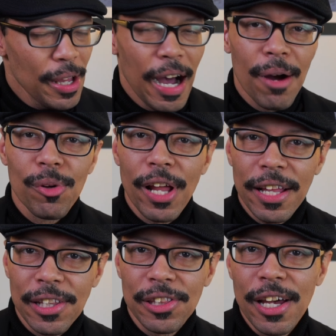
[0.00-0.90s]
I would
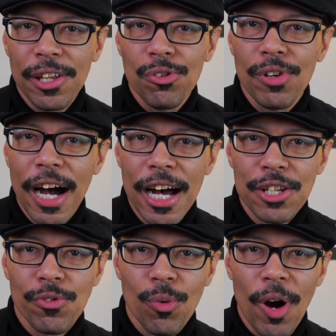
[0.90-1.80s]
like to thank you
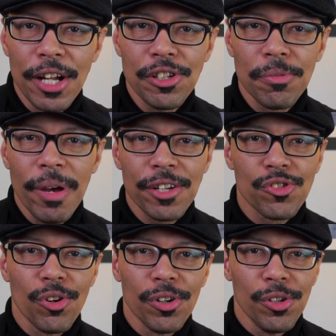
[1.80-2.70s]
guys for watching. Make
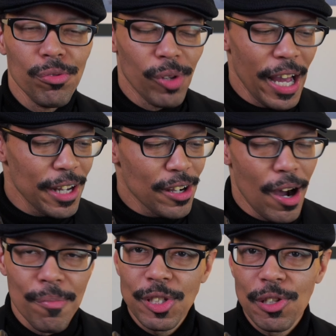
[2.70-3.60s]
sure you like,
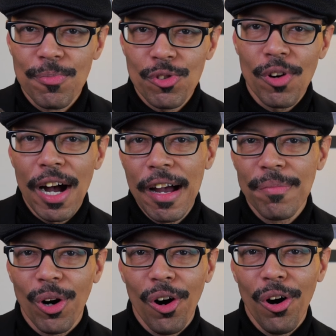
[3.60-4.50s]
comment,
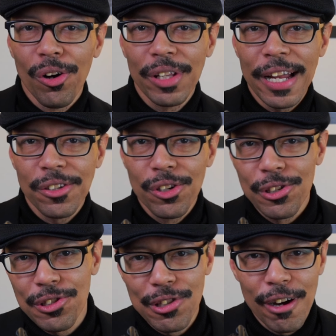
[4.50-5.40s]
subscribe, all that
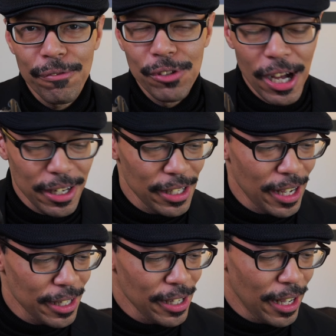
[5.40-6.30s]
good stuff, yada,
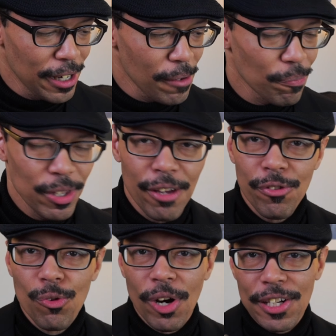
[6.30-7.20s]
yada, yada, if
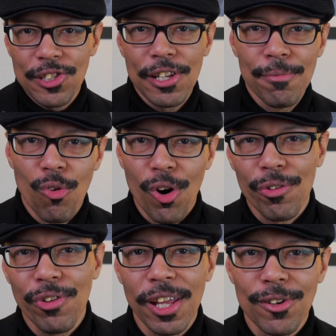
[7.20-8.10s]
you want to see more
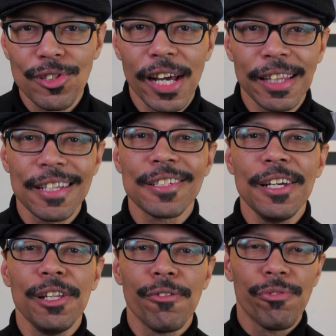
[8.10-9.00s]
videos like this
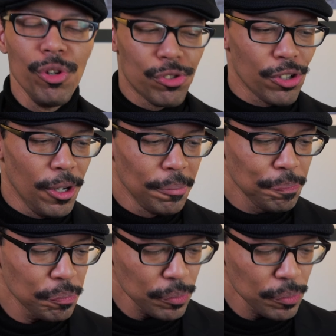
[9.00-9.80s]
in the future.